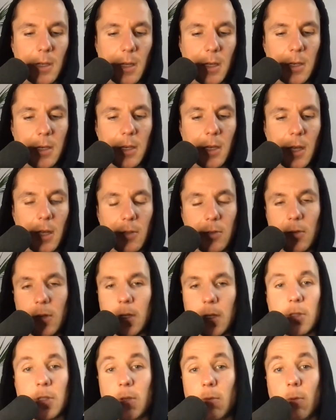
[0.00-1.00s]
And together,
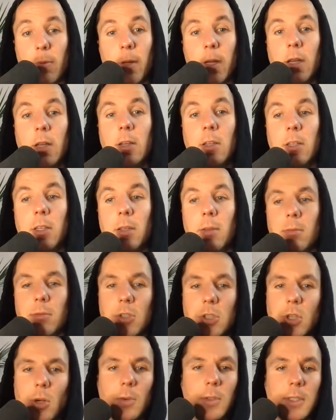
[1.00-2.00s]
I think we make a good team.
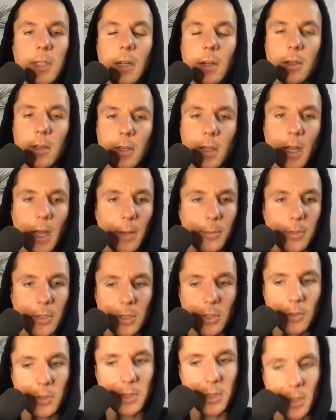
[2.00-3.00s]
She's always down to collab.
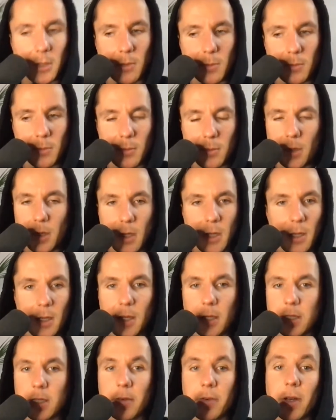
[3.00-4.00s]
She's always down to
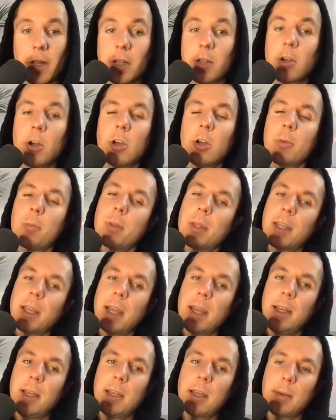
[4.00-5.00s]
get stuff, and I can call her up like
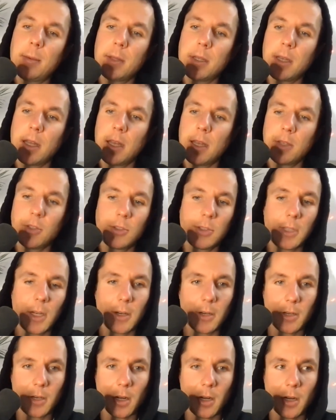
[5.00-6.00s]
any time of the day, and she's
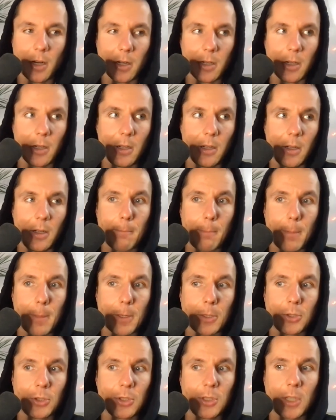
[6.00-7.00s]
down to talk.
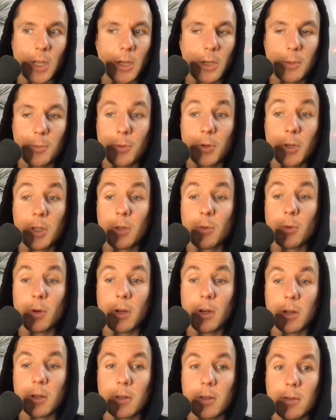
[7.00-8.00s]
She's down to put in the
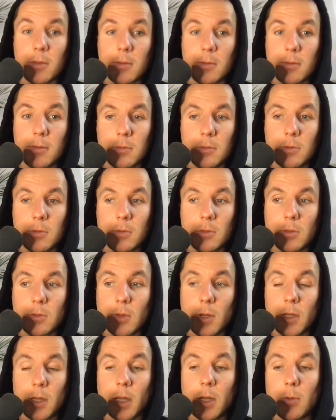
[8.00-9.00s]
work.
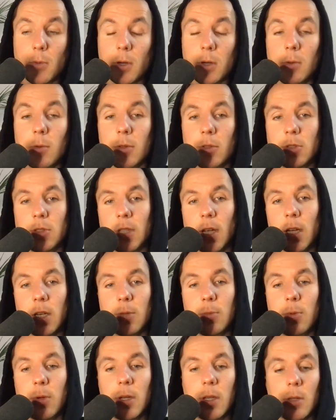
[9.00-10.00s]
So I like working with her. Down
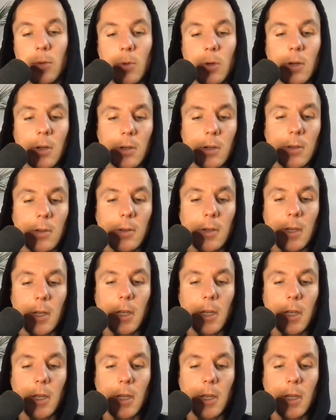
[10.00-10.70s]
to put in the work.